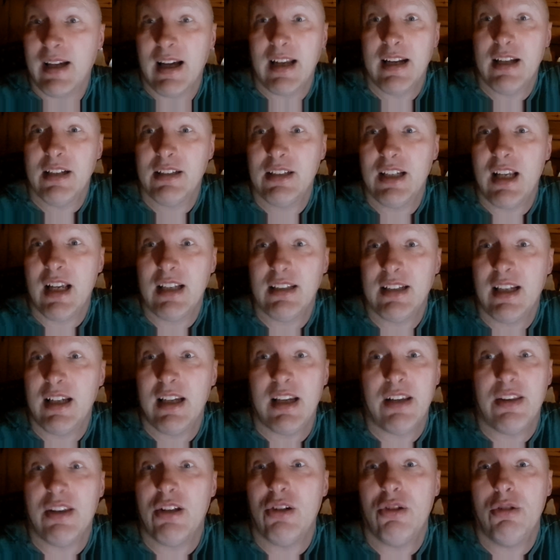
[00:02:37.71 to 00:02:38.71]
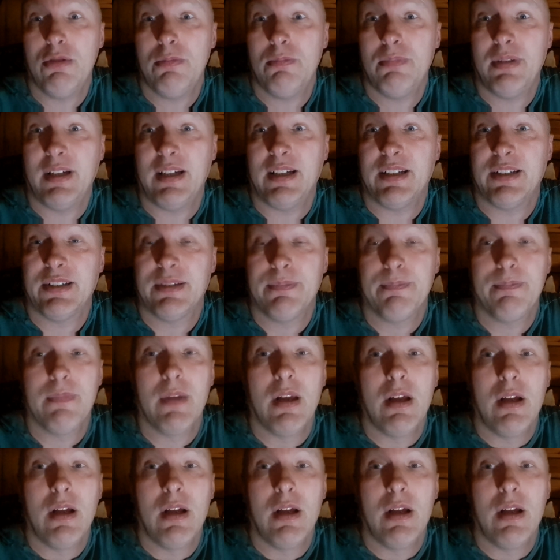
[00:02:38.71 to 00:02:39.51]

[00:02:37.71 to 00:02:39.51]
And I, t- I say it, they're lupus.